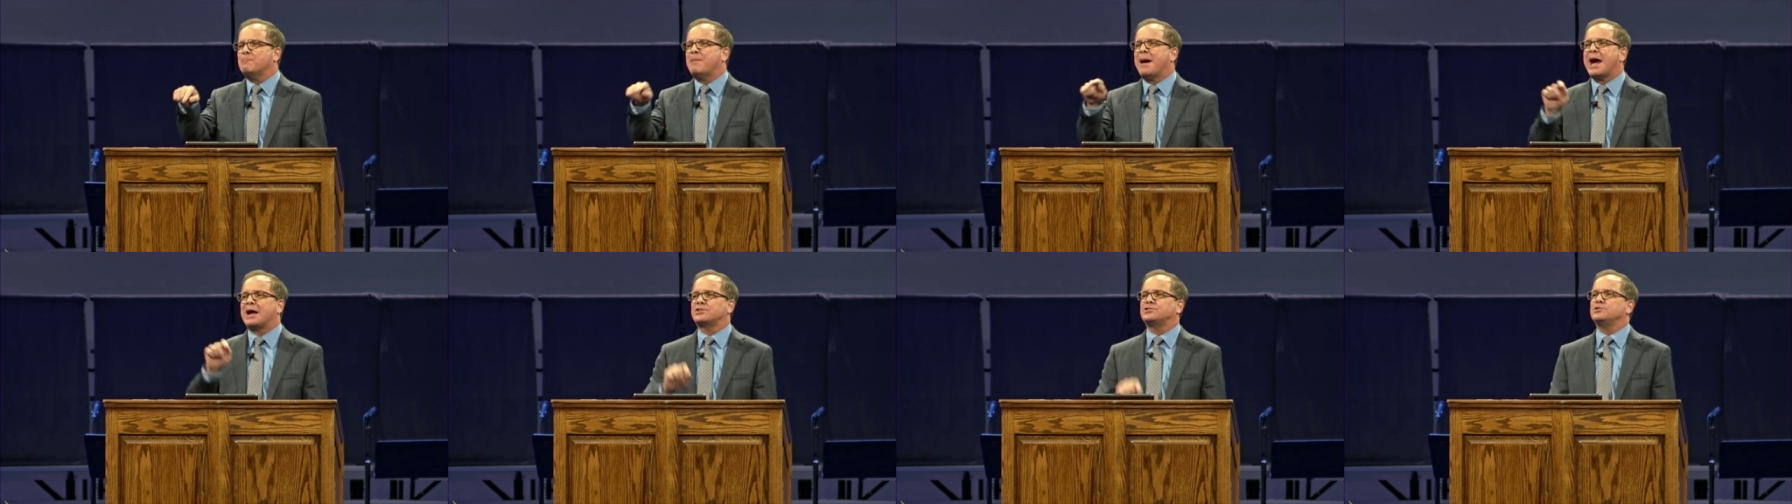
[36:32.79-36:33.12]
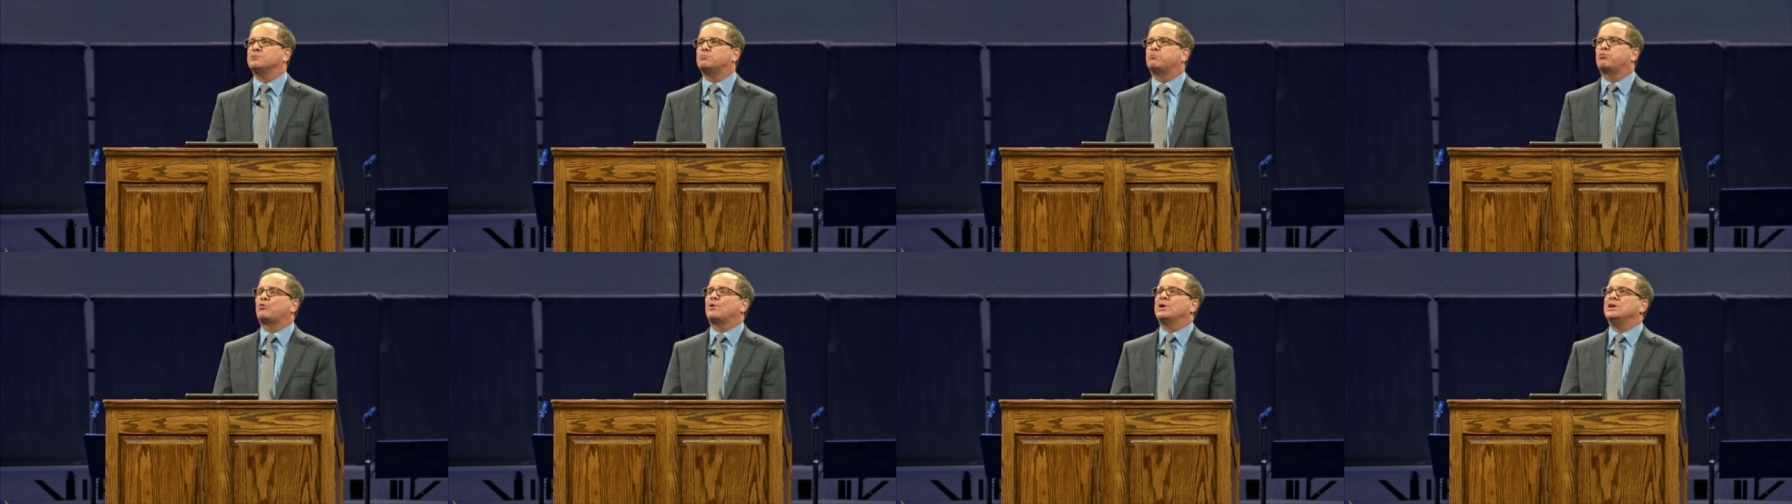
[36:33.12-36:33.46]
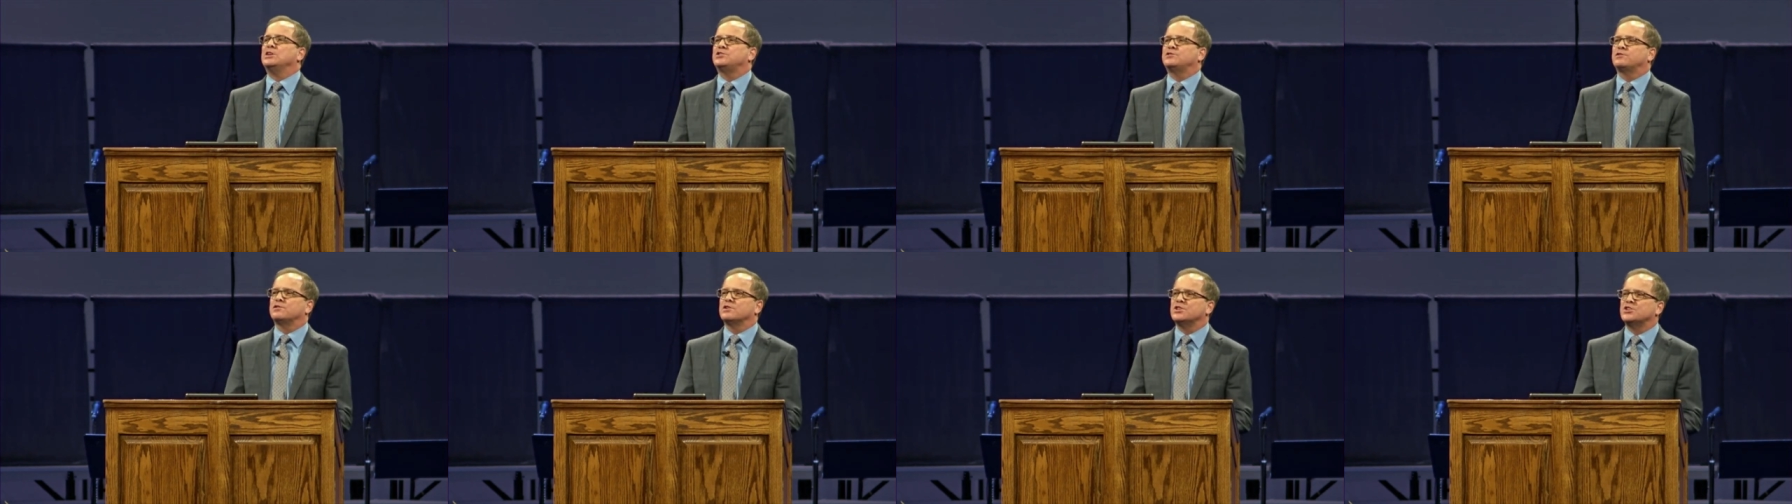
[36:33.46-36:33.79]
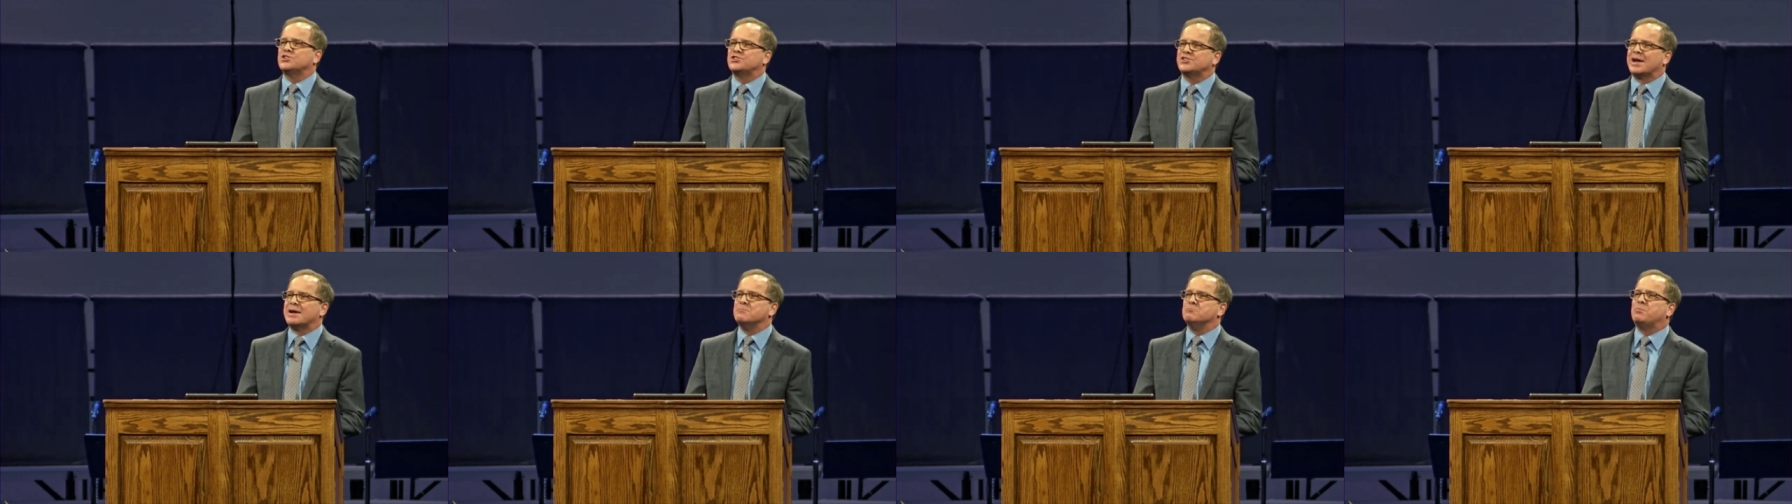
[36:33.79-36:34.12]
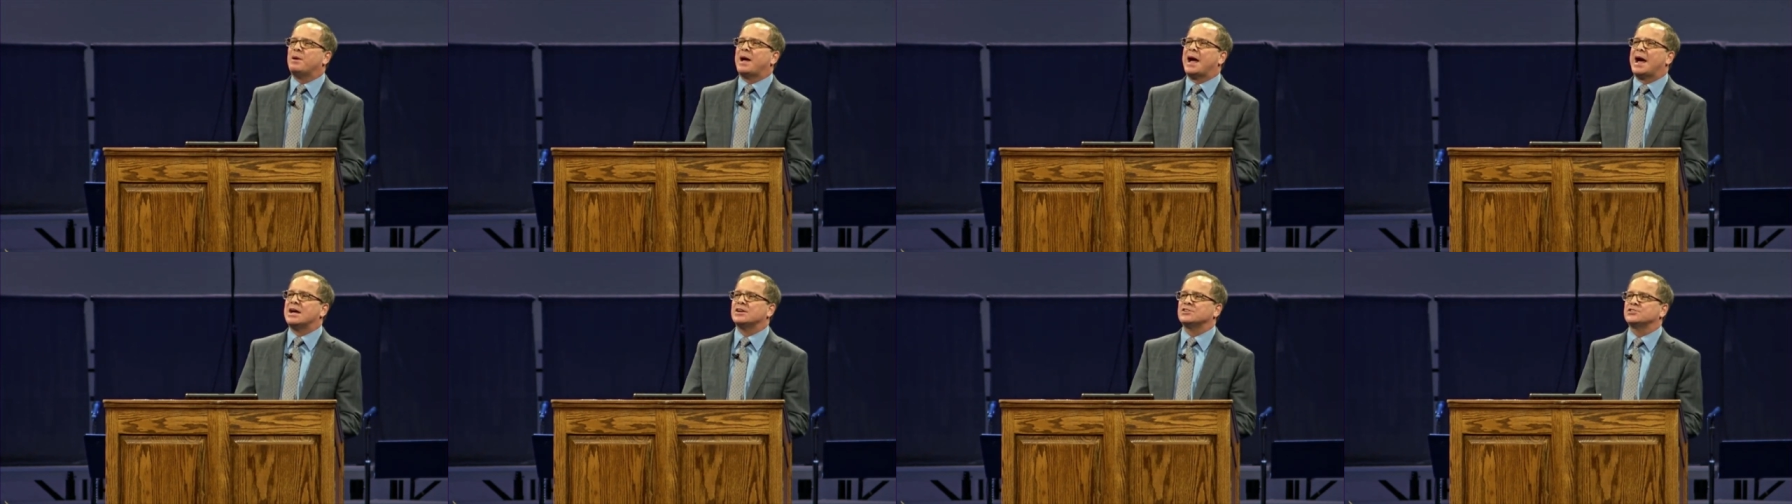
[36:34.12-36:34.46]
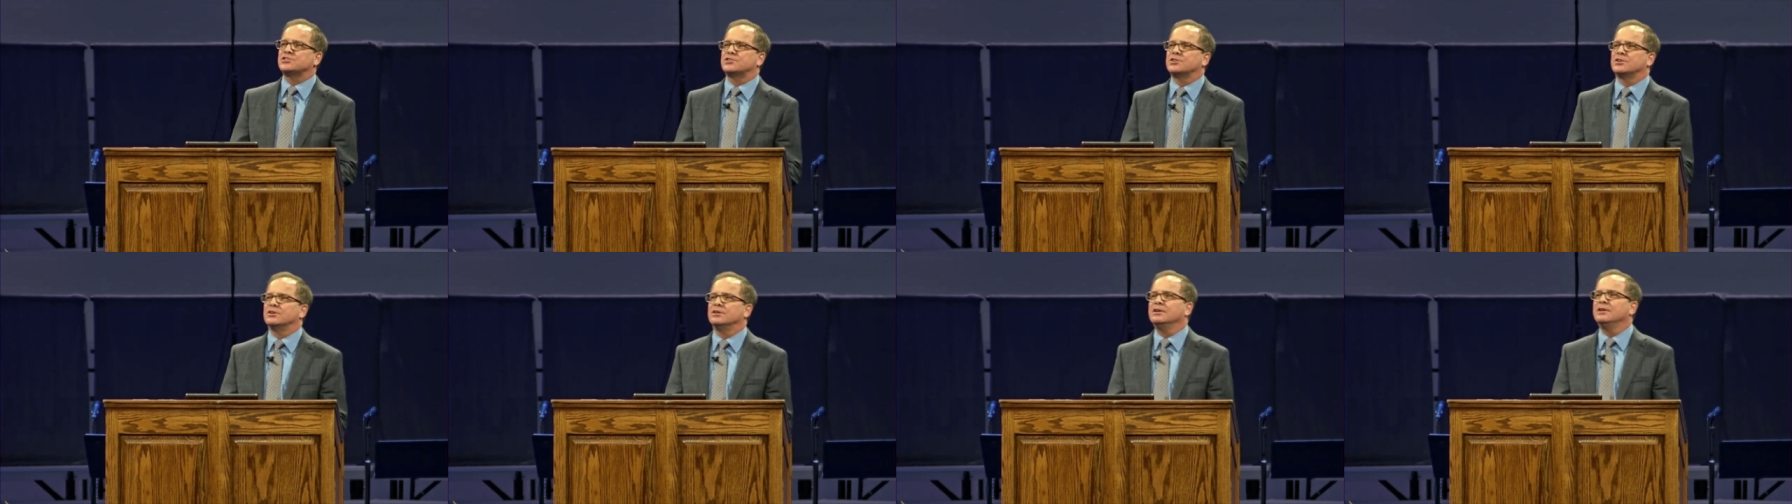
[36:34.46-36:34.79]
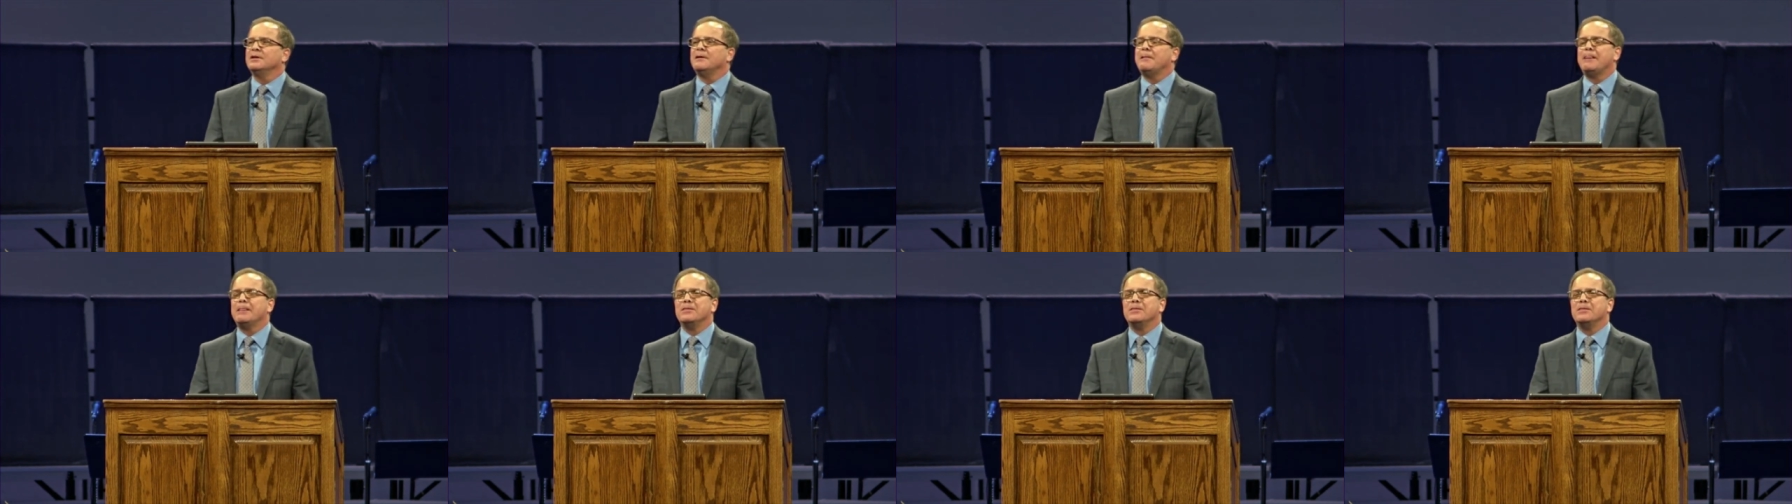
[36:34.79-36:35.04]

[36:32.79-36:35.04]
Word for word: back to preach for the same pastor.